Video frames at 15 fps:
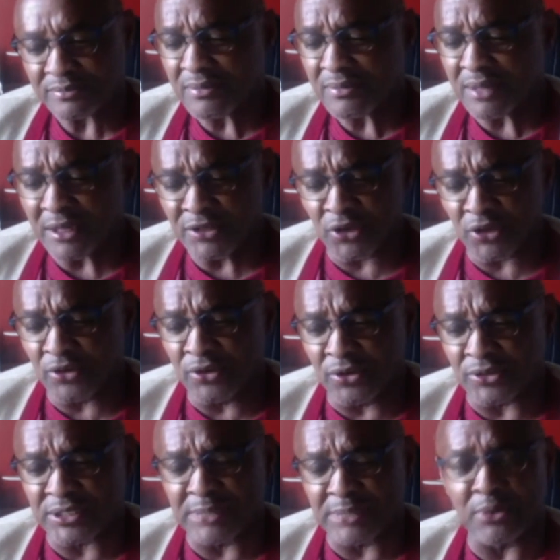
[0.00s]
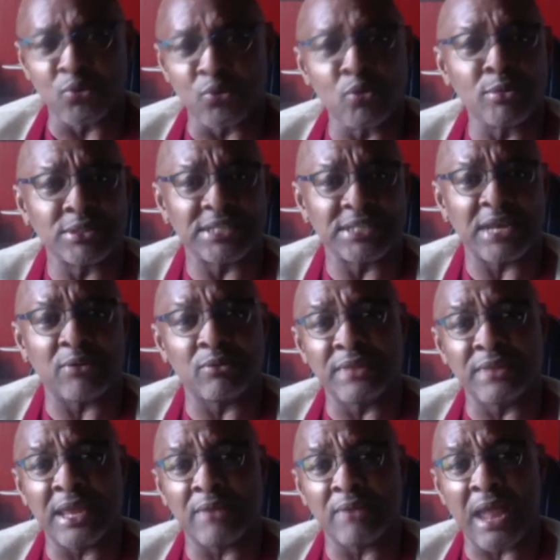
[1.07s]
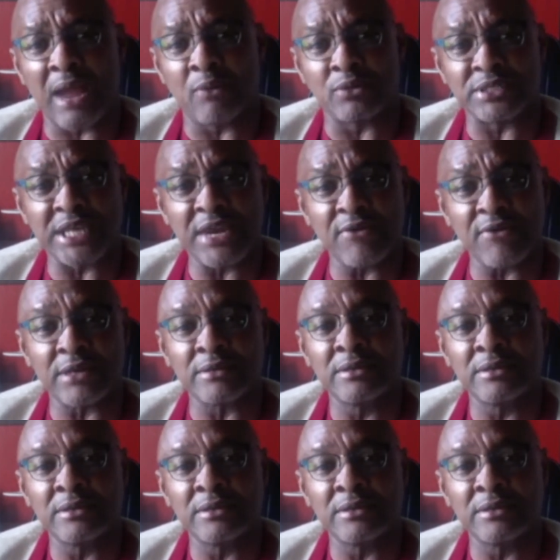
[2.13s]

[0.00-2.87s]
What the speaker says: So, you know, some of the rumors that I was hearing